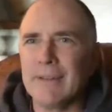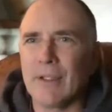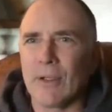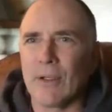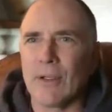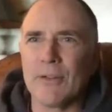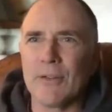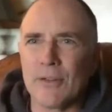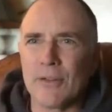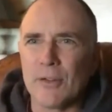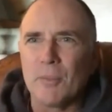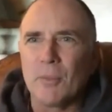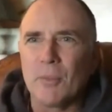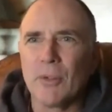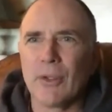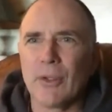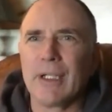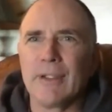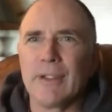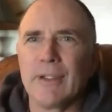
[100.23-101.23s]
heard some
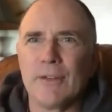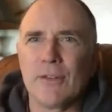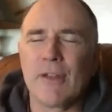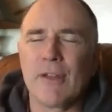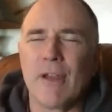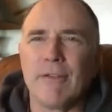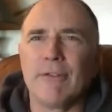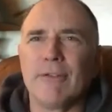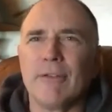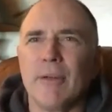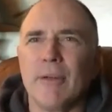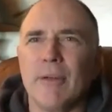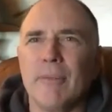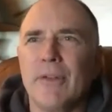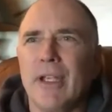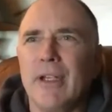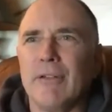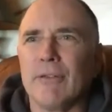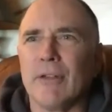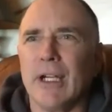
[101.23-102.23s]
really good stuff from
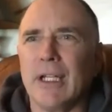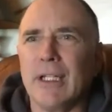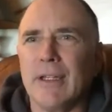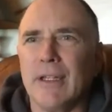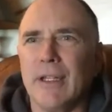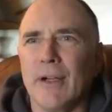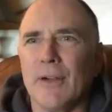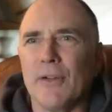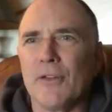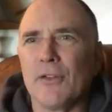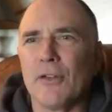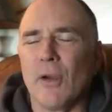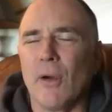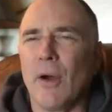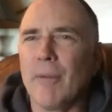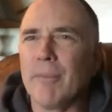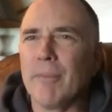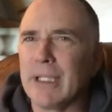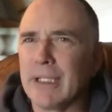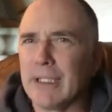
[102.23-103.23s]
Dave right there. So
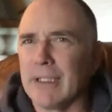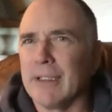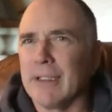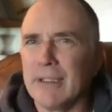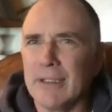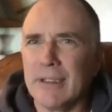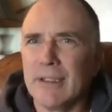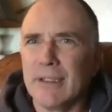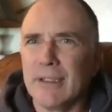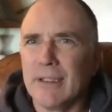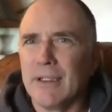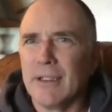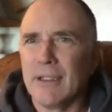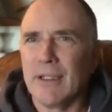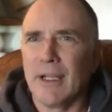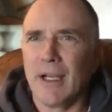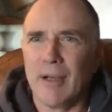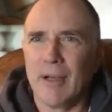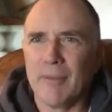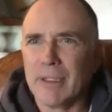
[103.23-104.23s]
I'm gonna
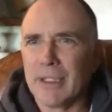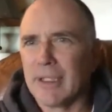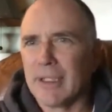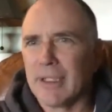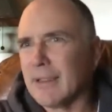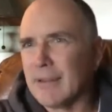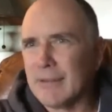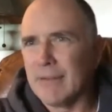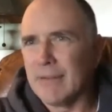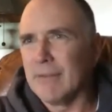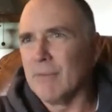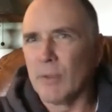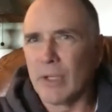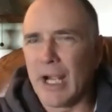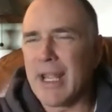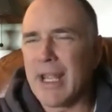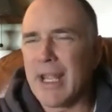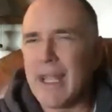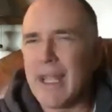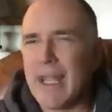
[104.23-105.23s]
when I
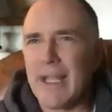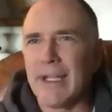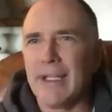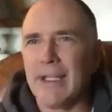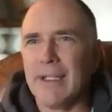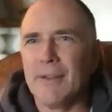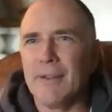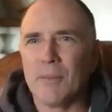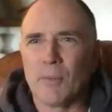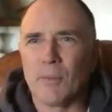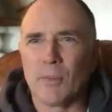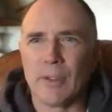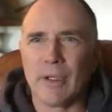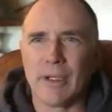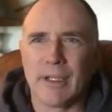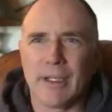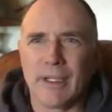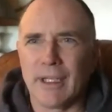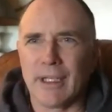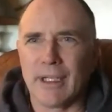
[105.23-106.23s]
edit, we're gonna
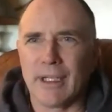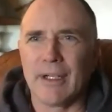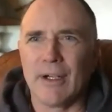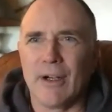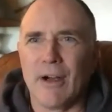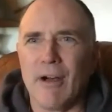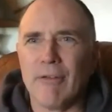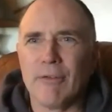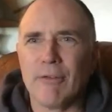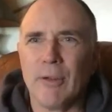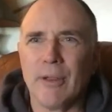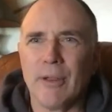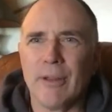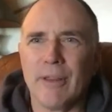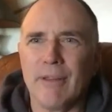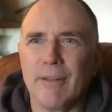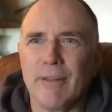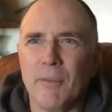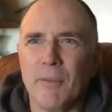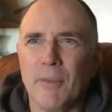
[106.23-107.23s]
kick it off with
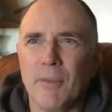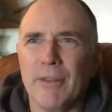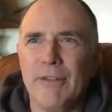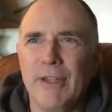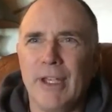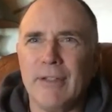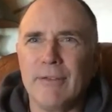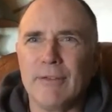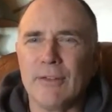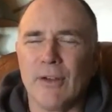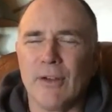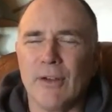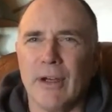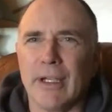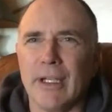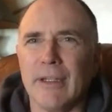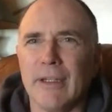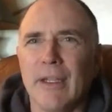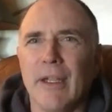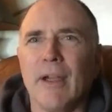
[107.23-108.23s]
Dave
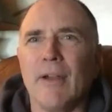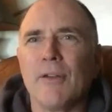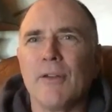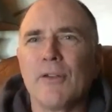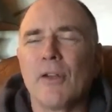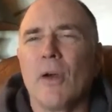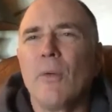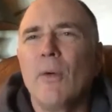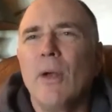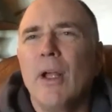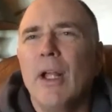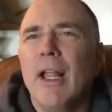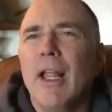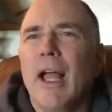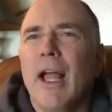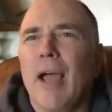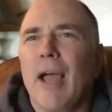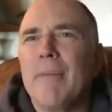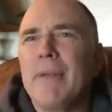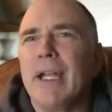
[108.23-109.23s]
talking there. So
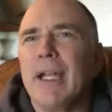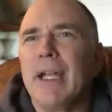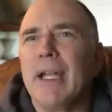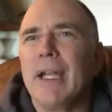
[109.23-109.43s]
I mean,